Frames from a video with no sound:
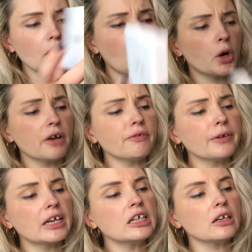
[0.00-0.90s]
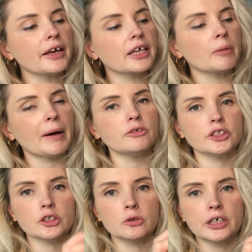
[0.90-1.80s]
what I really like about
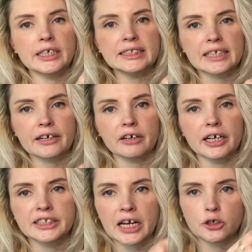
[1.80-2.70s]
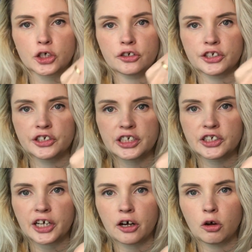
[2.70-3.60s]
Dior is their attention to
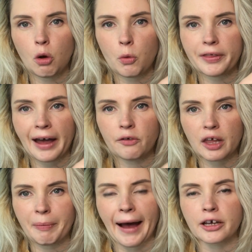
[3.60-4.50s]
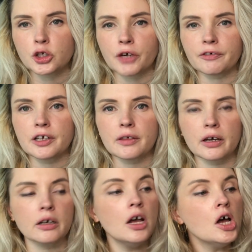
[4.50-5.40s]
detail with how they package everything.